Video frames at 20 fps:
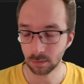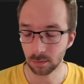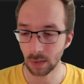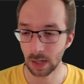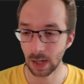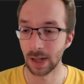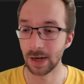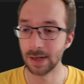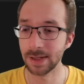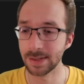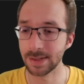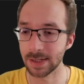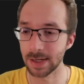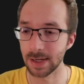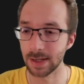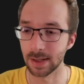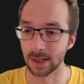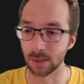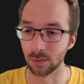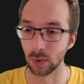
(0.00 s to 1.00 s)
And let's say
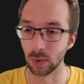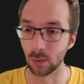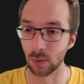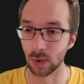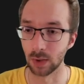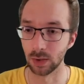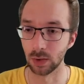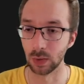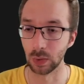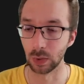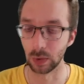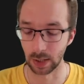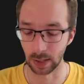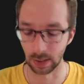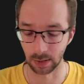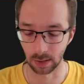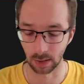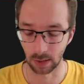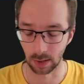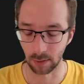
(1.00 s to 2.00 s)
that we want to
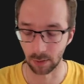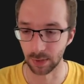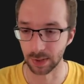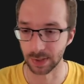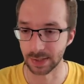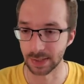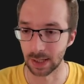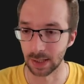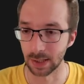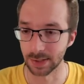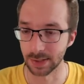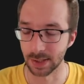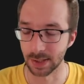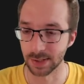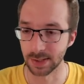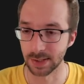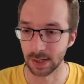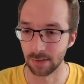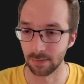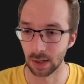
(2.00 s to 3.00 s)
create our results and
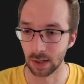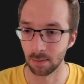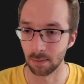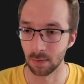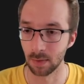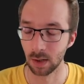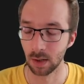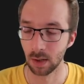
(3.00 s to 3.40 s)
save them